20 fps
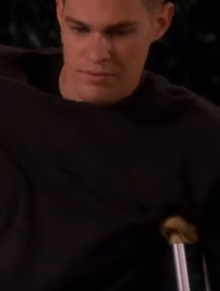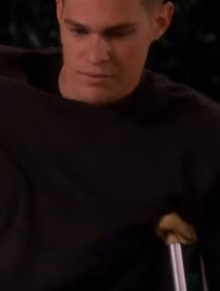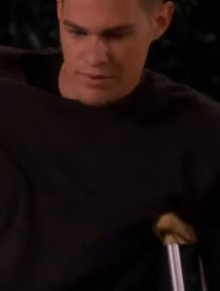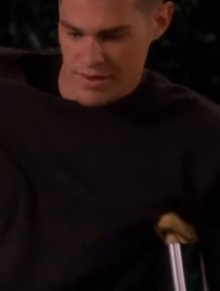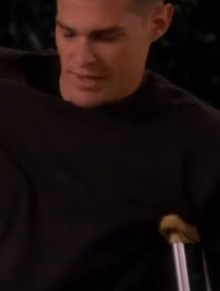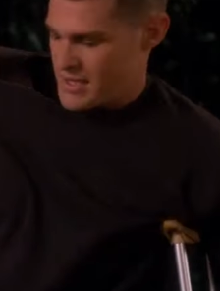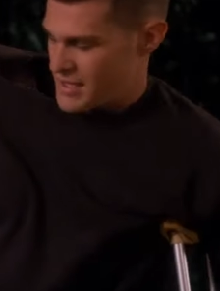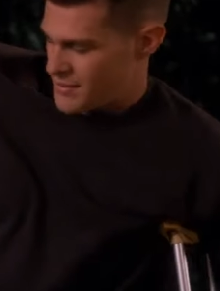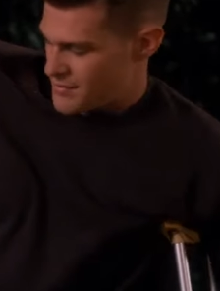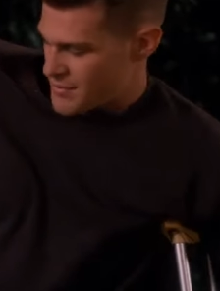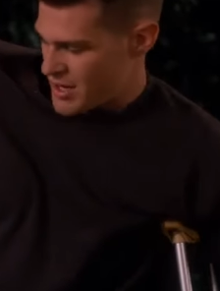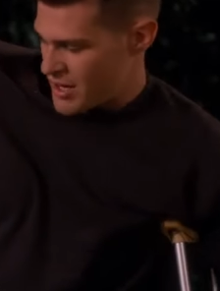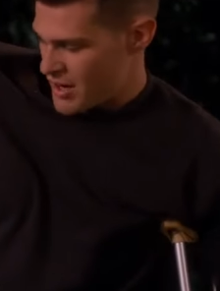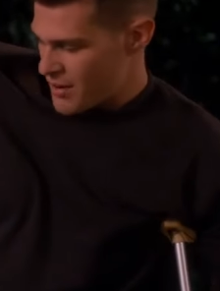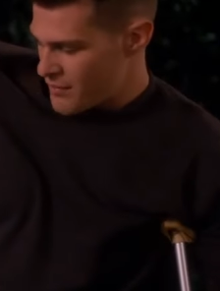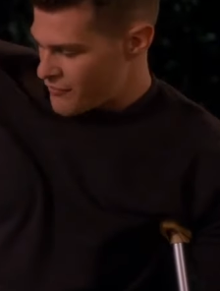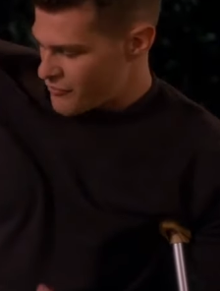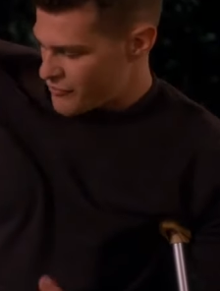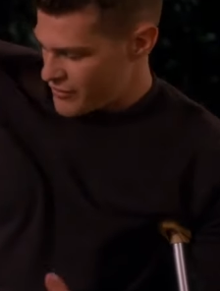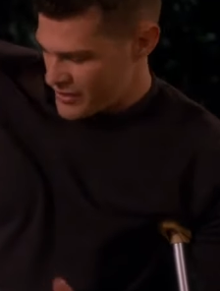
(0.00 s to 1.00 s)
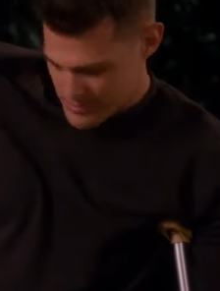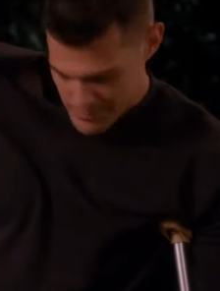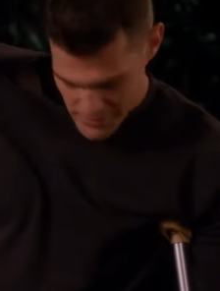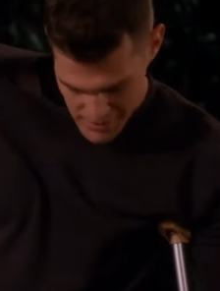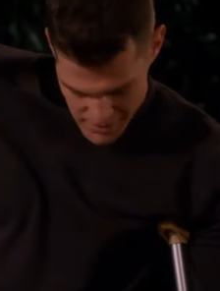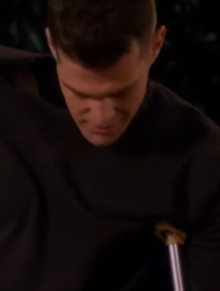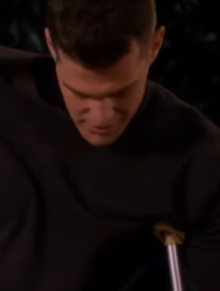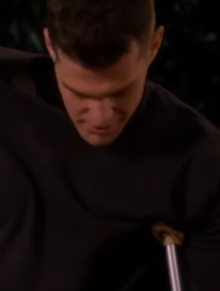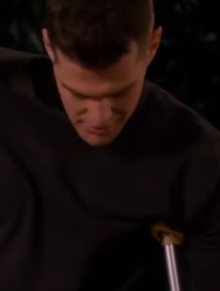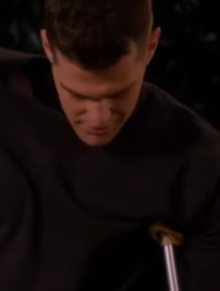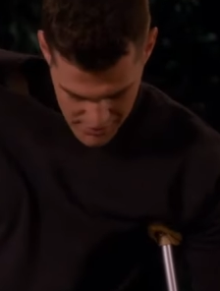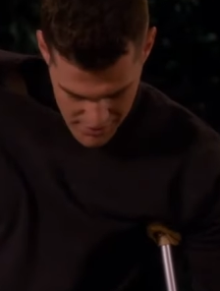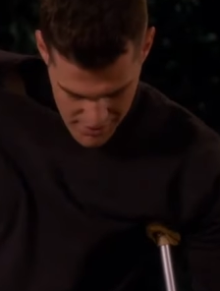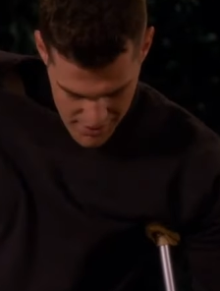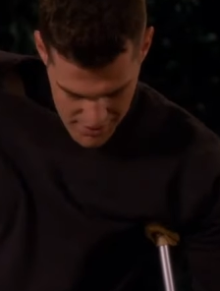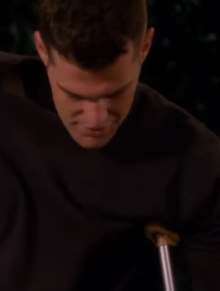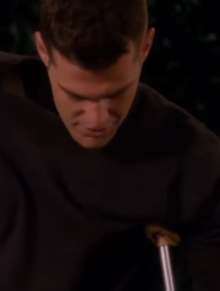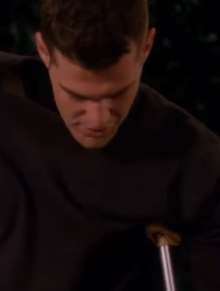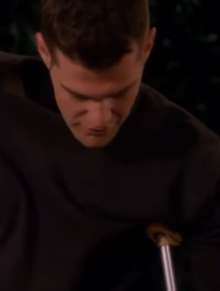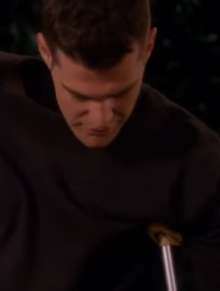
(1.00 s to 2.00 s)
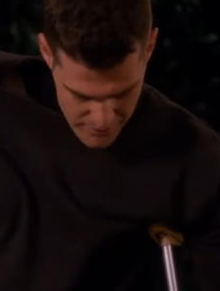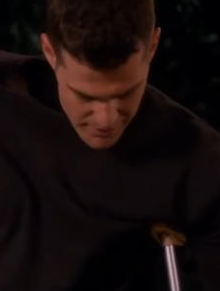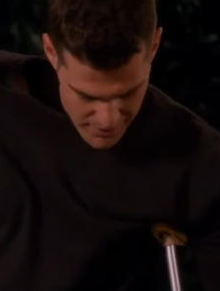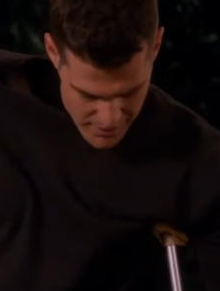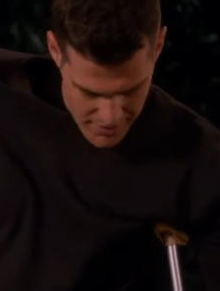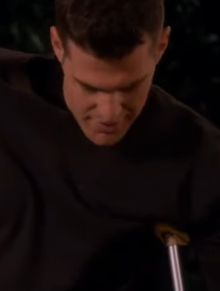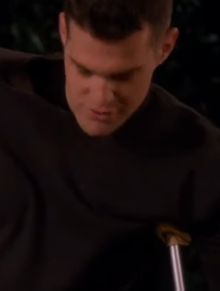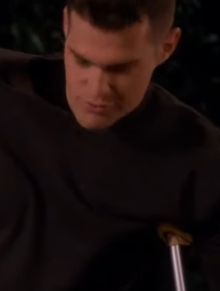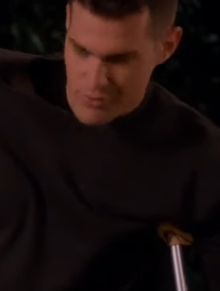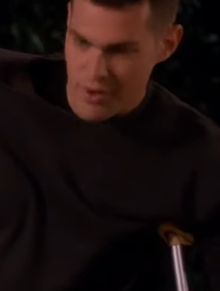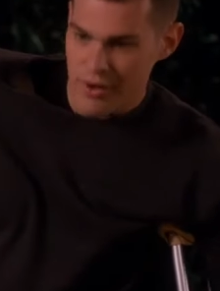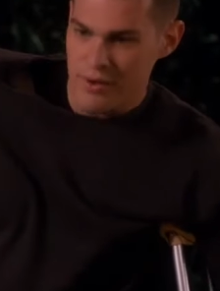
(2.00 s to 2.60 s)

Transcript: Well, when I get my arm free, I'm gonna cut the cast off my leg